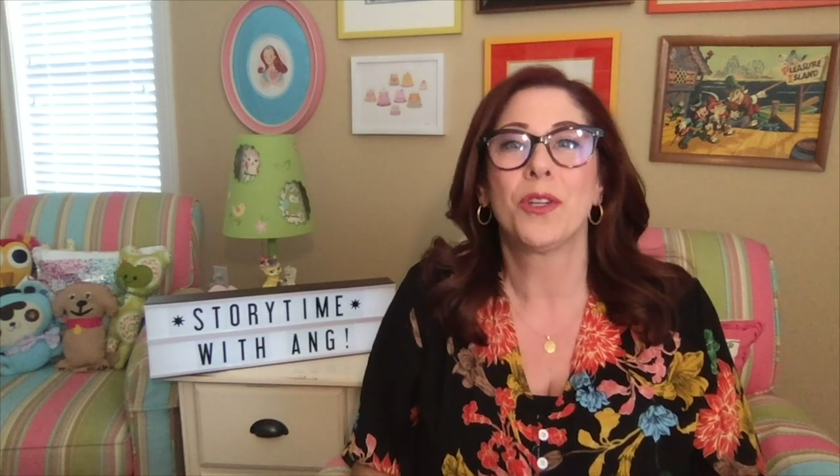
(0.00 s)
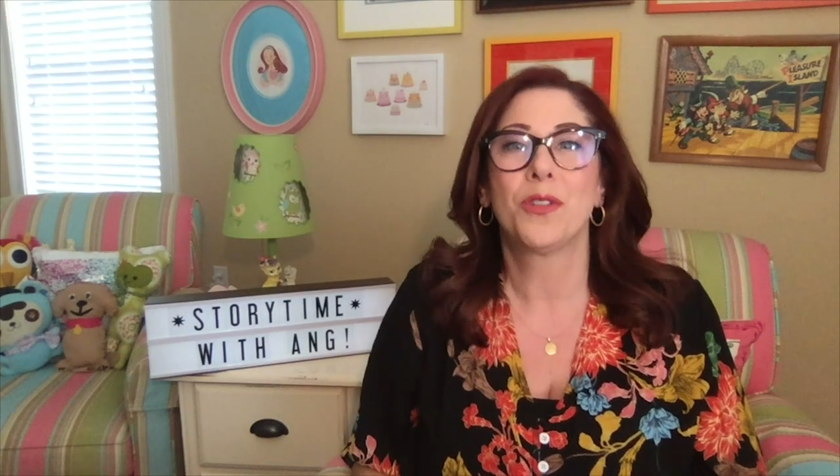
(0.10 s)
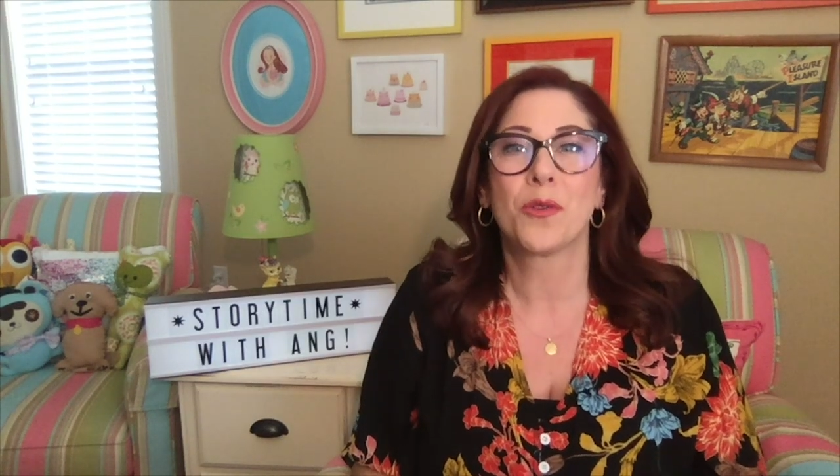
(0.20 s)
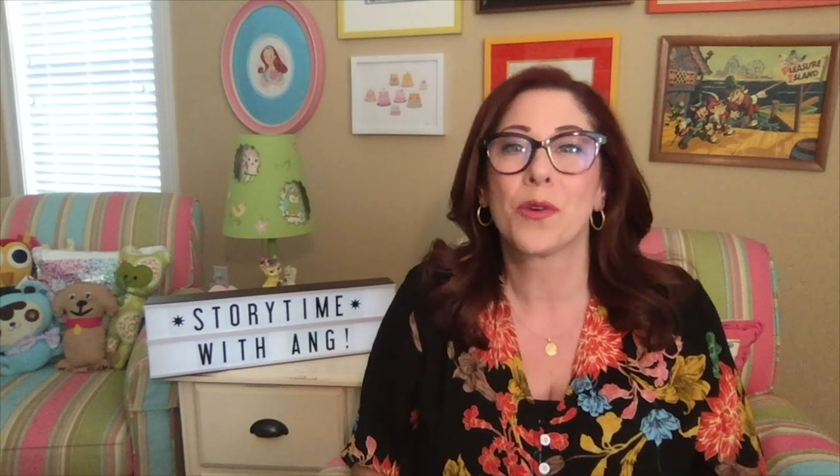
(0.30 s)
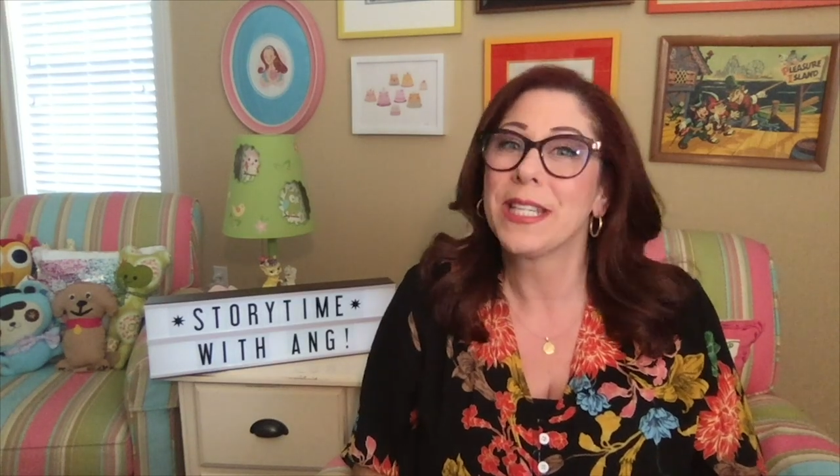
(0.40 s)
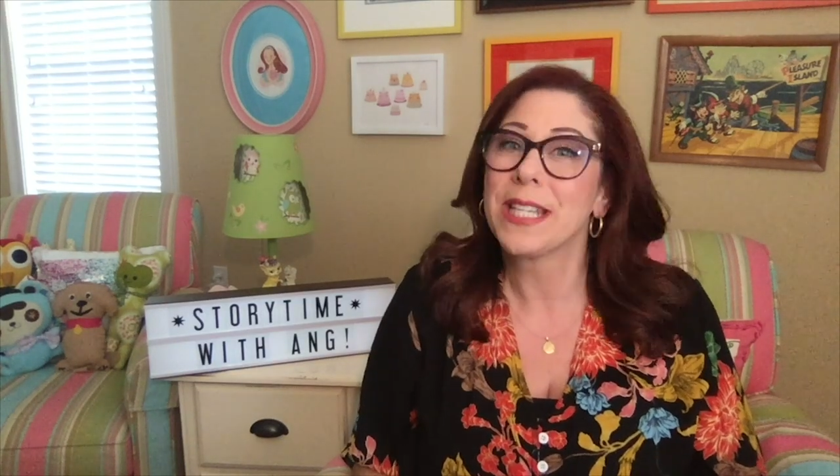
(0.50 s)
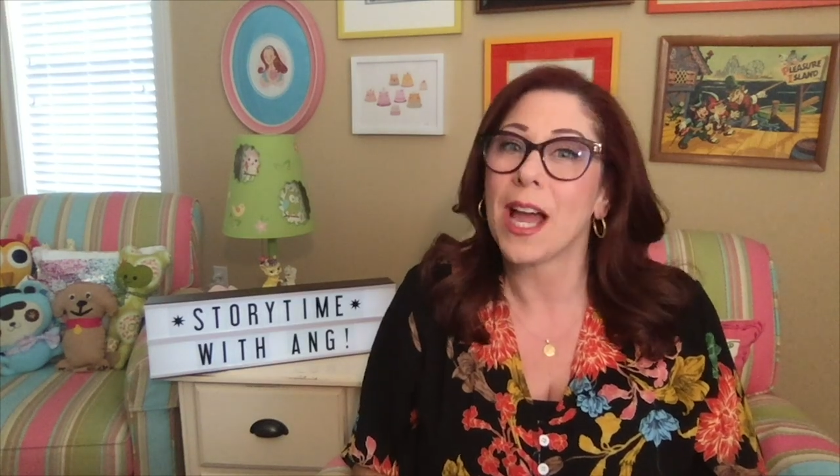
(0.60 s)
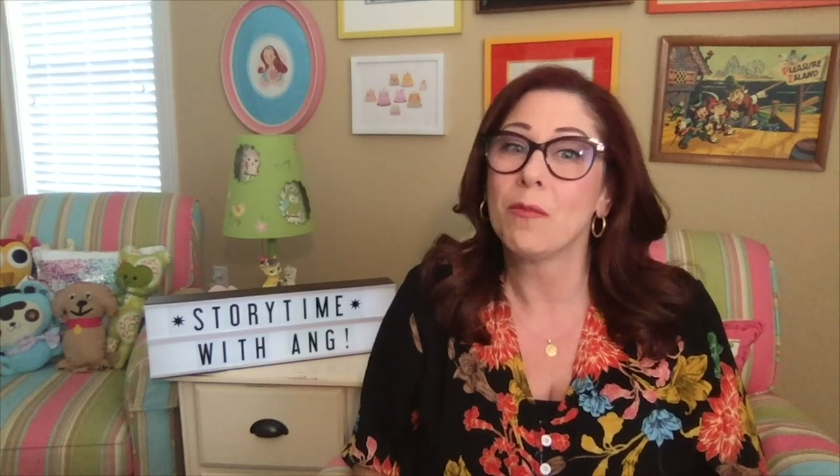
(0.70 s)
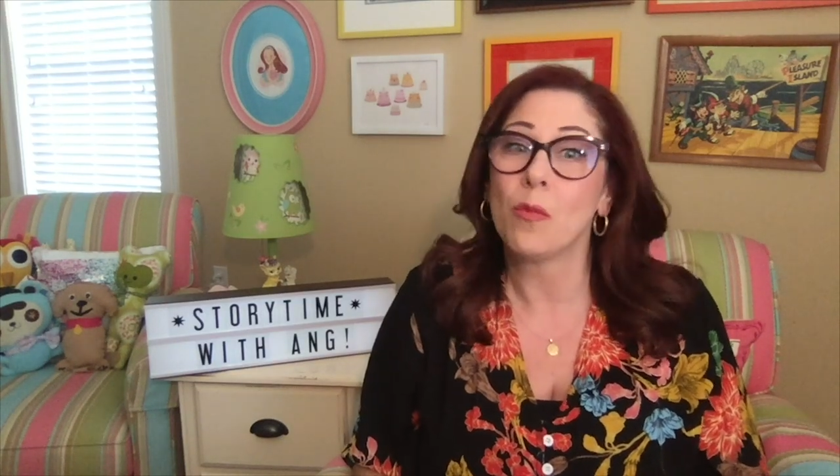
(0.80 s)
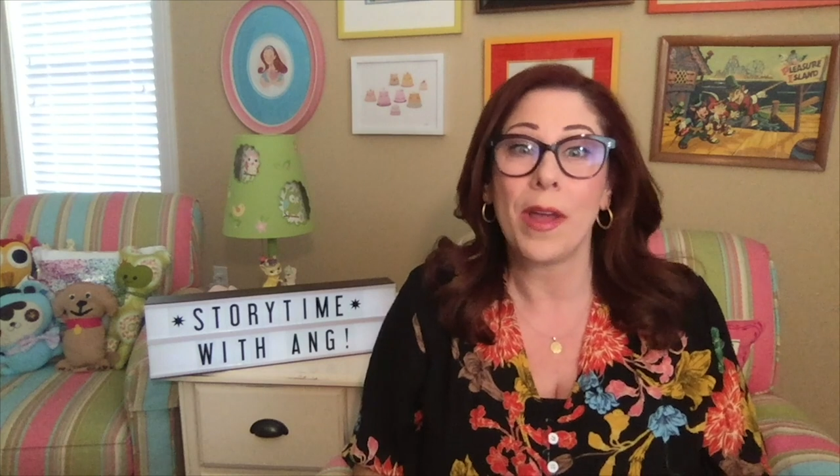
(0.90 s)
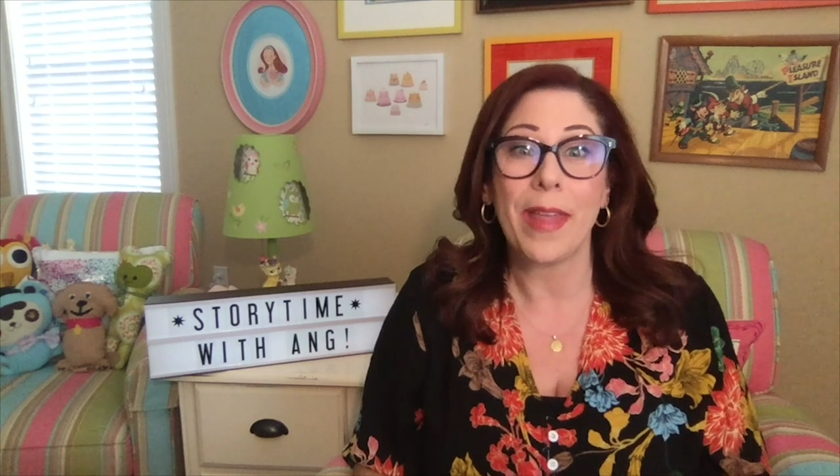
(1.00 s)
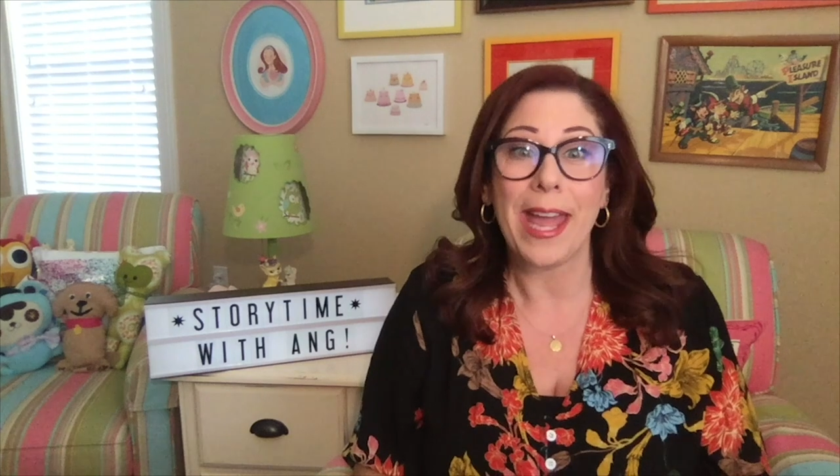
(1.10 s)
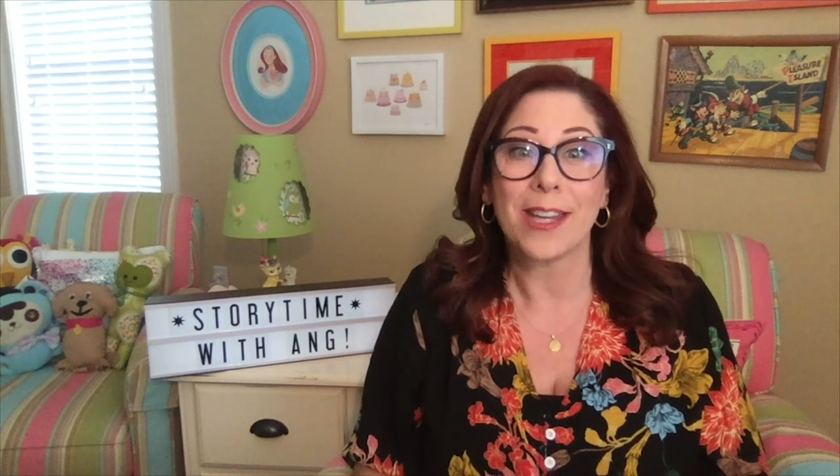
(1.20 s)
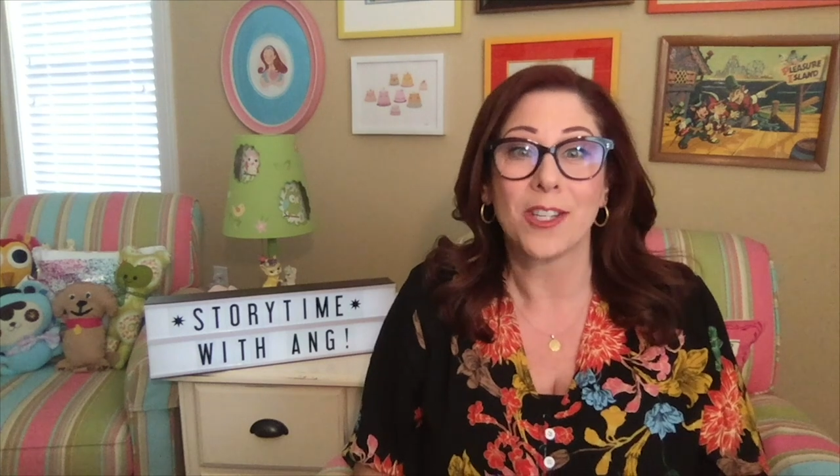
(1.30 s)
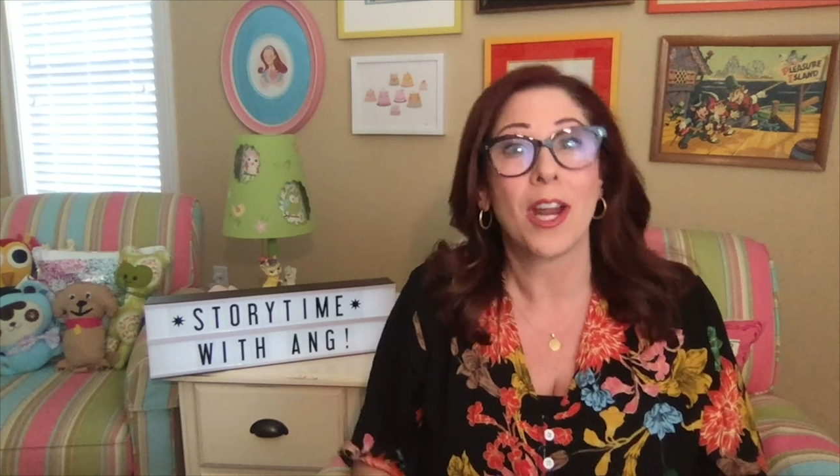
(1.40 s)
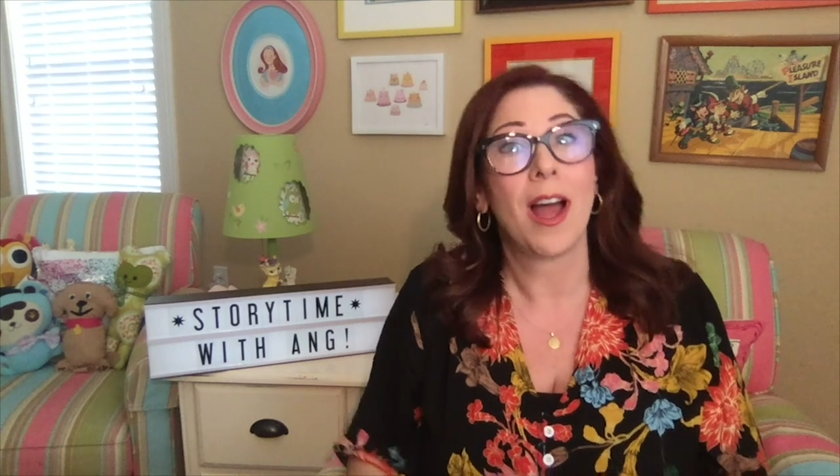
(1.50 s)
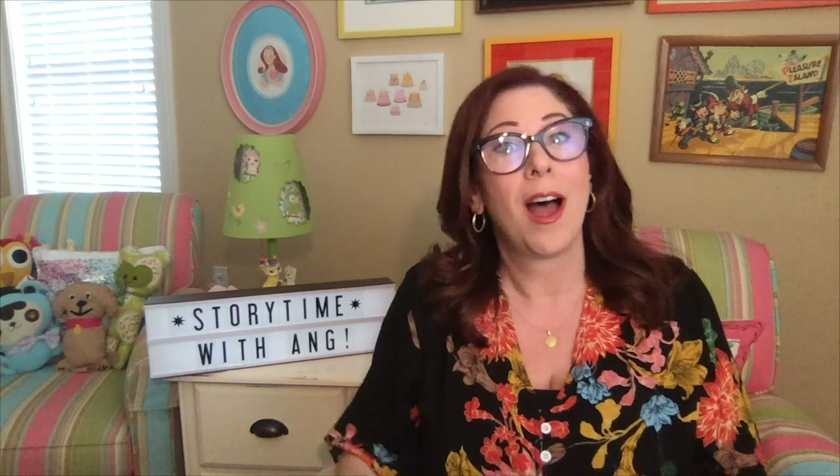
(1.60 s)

Storytime with Ange.